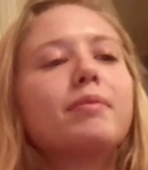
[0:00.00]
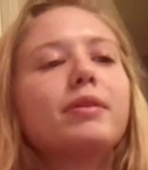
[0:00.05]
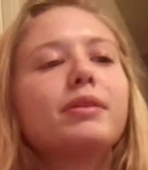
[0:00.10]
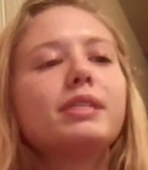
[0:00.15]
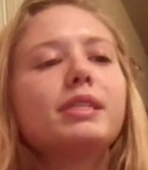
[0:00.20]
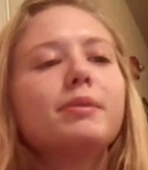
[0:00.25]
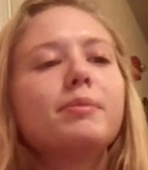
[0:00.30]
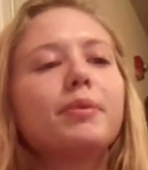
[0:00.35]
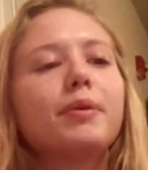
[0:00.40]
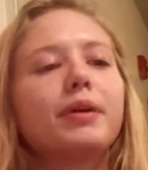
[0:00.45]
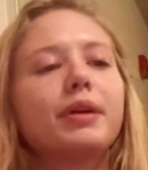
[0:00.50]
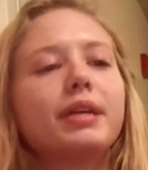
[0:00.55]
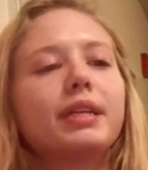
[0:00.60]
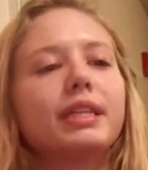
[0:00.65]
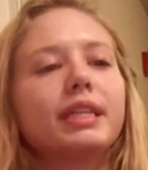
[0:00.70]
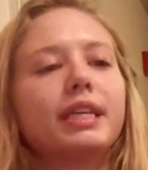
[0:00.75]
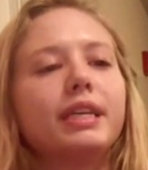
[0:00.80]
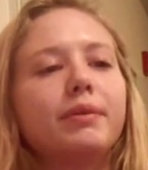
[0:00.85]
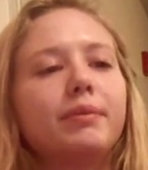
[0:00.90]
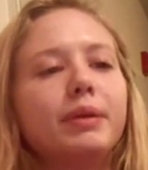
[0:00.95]
Most
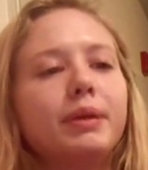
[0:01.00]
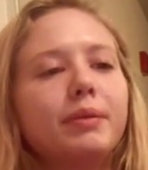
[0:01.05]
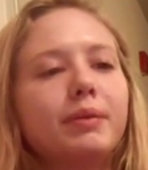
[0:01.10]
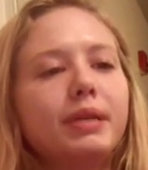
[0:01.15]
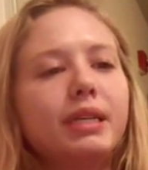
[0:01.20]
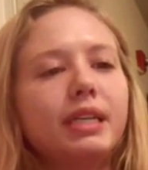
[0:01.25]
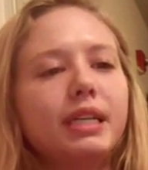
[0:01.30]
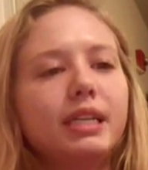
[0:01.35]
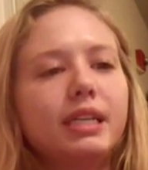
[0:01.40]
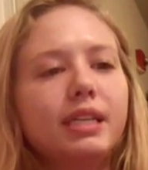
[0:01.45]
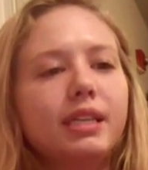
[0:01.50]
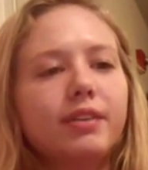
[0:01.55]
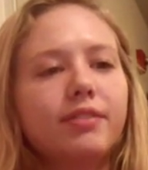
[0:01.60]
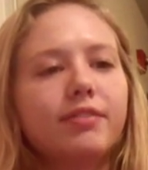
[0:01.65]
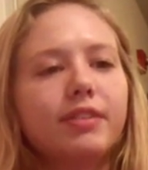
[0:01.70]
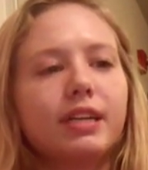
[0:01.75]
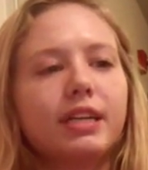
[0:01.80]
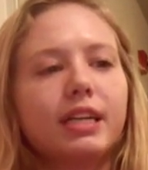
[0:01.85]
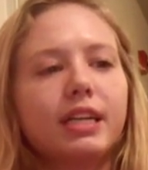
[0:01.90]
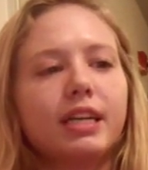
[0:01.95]
importantly, we would need the
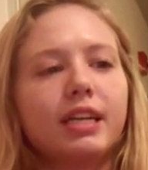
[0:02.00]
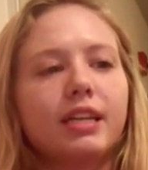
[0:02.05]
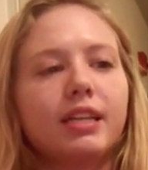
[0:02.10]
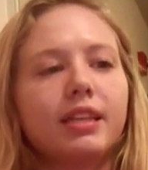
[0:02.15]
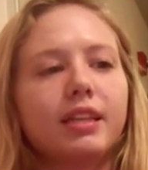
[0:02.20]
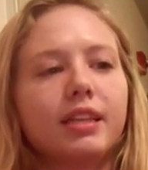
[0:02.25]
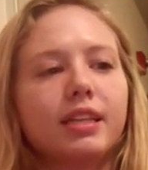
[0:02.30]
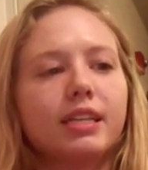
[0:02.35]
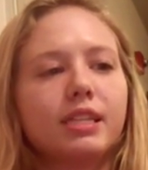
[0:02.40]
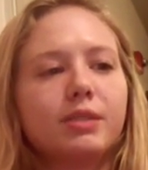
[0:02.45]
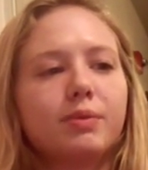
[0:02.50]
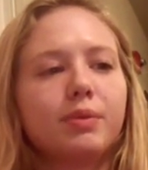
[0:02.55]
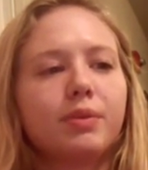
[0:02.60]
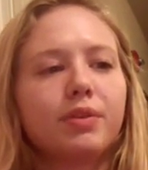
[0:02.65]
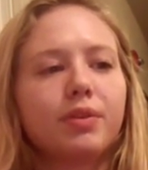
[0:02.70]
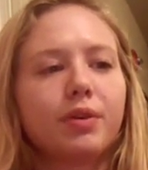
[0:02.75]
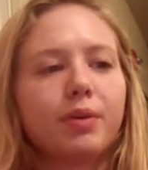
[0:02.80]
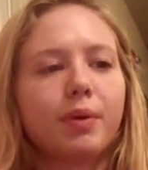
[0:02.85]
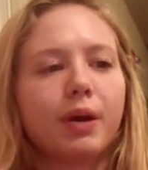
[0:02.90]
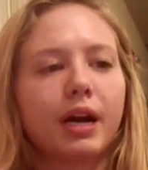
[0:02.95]
funding this
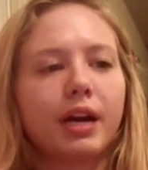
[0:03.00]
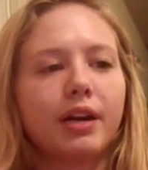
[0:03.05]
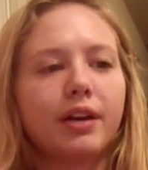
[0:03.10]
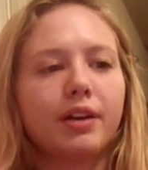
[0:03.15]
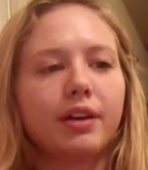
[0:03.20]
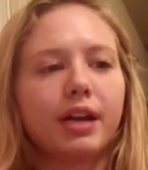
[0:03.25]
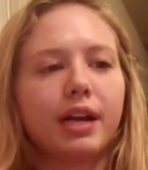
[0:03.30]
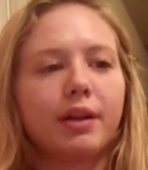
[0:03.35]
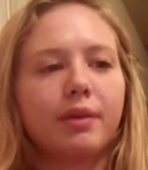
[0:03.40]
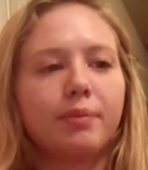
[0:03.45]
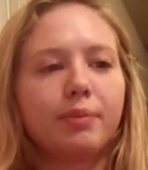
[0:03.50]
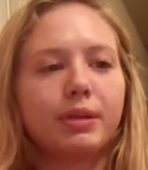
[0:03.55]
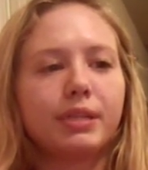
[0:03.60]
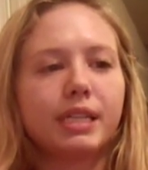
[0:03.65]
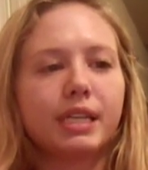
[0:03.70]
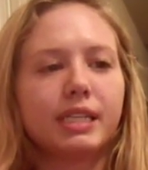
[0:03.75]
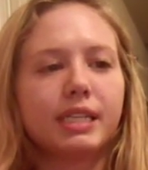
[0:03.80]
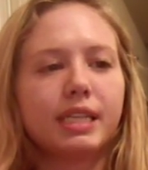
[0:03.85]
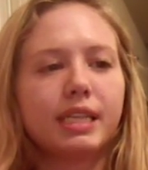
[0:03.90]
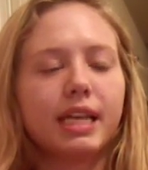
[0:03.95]
would require, and
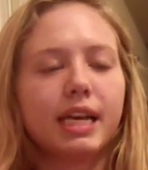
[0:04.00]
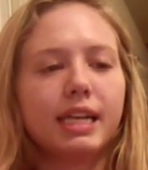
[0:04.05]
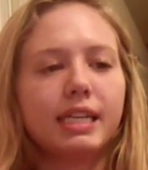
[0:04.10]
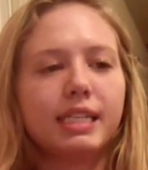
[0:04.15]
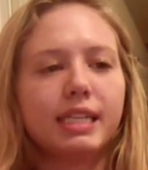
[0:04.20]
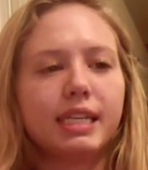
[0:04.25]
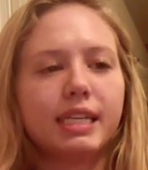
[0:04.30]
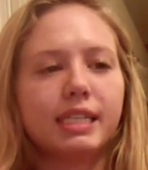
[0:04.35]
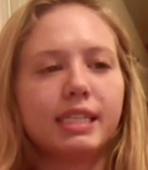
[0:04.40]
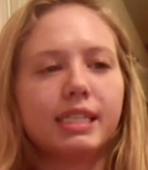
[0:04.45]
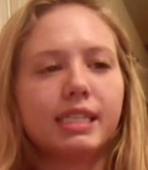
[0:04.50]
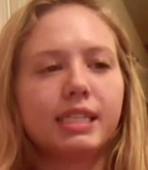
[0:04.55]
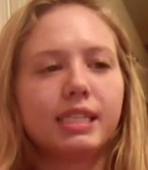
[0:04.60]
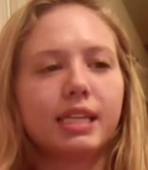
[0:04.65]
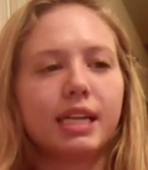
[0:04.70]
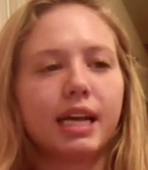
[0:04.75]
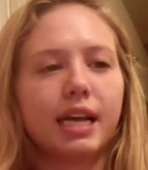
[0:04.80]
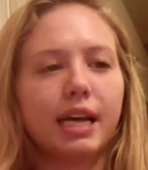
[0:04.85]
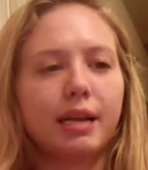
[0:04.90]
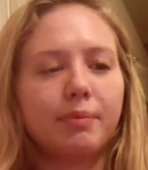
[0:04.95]
presenting the
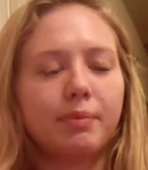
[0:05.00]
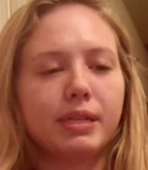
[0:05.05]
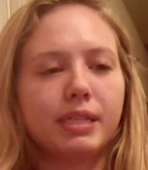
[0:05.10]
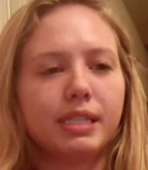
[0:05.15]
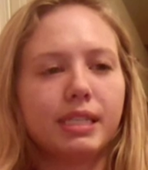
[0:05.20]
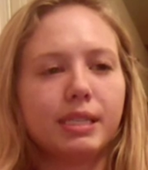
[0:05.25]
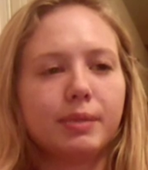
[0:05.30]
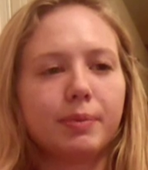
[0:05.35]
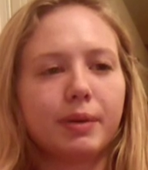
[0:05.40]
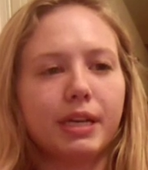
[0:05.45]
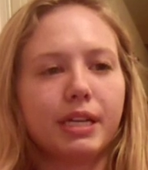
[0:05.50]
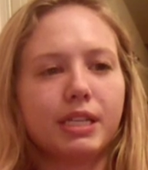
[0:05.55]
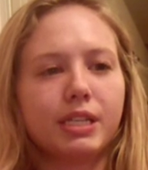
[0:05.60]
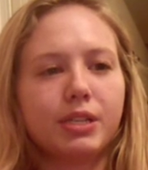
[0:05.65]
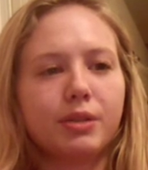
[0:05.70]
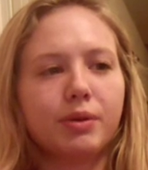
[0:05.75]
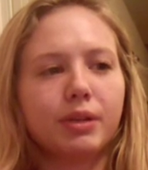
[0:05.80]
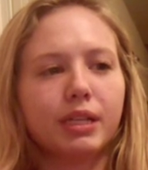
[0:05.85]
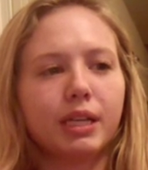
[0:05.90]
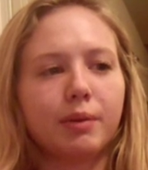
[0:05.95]
ideas and business plan
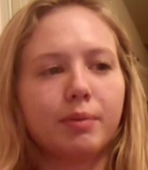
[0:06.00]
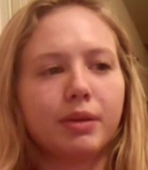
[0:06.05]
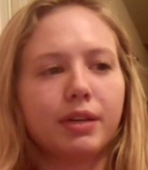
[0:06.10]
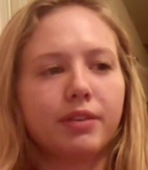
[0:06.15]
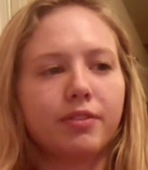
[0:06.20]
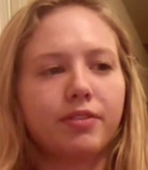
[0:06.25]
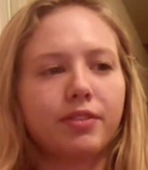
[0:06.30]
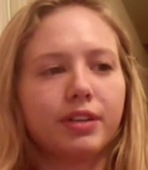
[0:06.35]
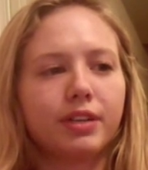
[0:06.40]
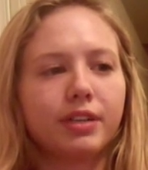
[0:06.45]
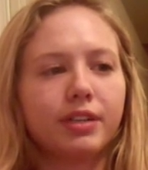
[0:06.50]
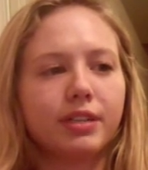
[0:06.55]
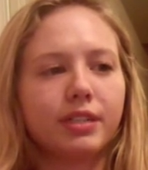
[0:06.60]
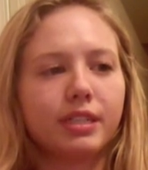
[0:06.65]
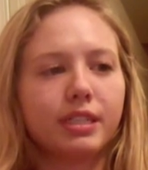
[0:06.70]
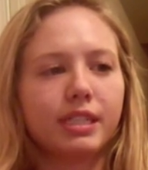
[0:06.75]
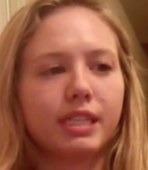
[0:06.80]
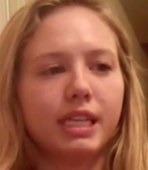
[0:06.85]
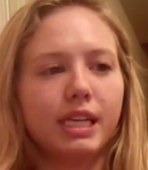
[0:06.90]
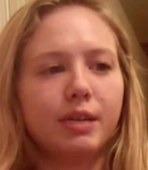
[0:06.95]
to alumna for
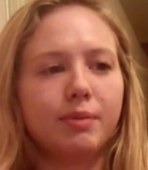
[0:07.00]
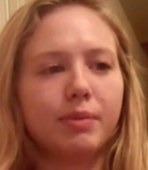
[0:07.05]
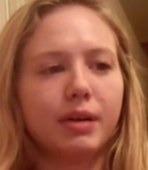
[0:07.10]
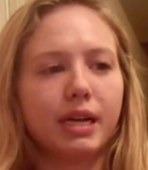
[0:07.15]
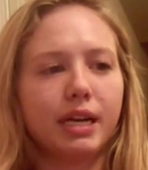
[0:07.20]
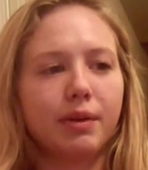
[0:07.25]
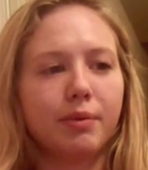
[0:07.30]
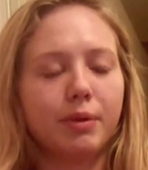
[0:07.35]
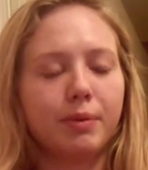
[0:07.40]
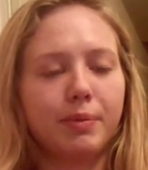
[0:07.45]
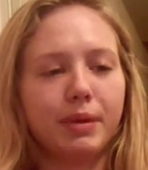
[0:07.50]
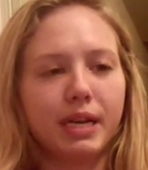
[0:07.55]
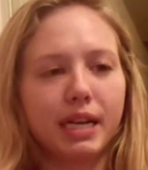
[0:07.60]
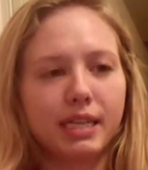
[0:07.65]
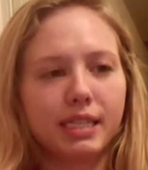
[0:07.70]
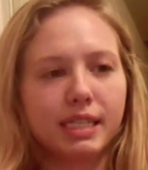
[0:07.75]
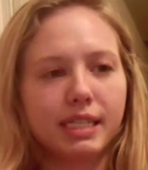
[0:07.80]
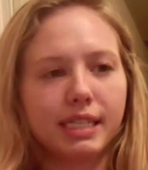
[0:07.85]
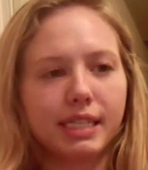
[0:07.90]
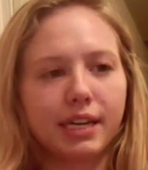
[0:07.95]
seed money would be
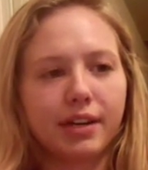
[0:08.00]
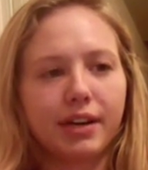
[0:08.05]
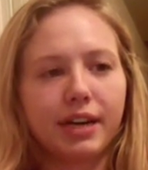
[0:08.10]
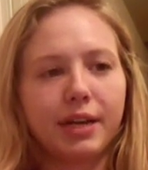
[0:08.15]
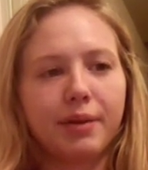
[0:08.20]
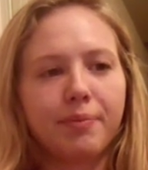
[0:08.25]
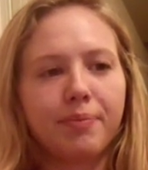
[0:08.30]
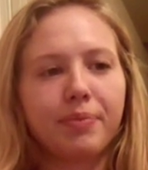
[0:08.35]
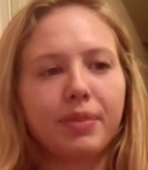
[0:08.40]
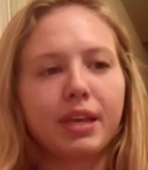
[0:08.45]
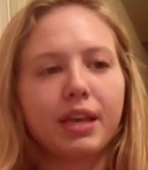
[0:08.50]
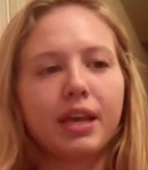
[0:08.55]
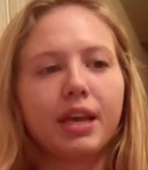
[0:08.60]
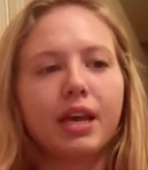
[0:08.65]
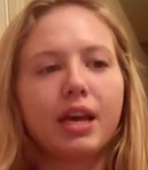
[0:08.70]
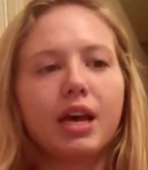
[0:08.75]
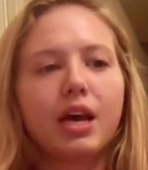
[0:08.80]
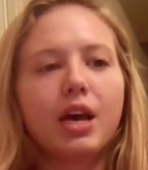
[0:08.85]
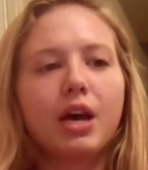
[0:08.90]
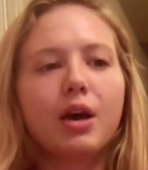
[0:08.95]
necessary.
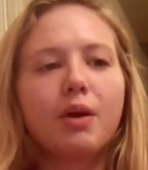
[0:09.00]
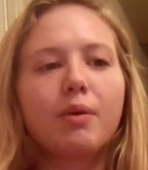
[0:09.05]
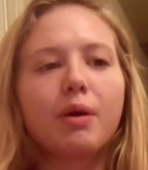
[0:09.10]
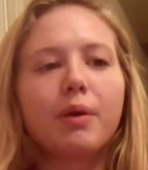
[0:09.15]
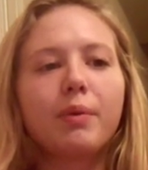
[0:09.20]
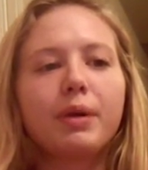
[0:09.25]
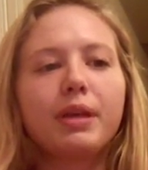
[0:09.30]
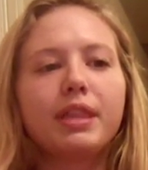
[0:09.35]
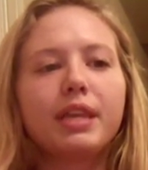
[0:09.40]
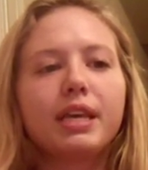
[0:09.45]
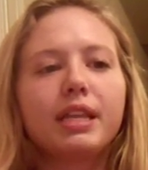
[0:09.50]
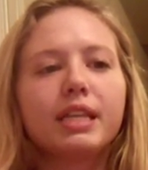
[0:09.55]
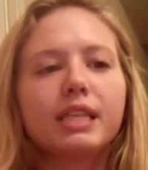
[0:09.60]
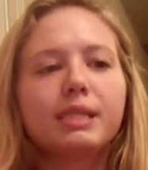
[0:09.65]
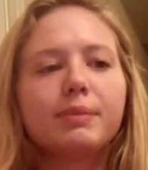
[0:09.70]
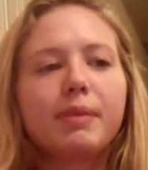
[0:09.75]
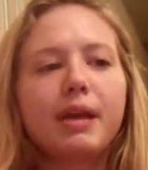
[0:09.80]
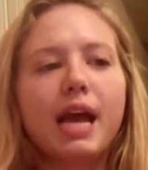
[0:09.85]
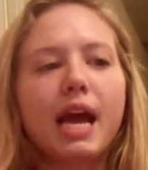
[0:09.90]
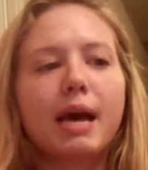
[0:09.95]
While we think
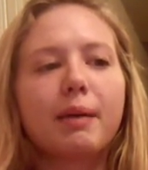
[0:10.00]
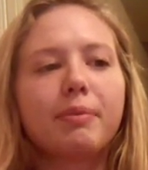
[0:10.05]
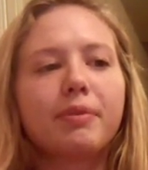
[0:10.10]
this may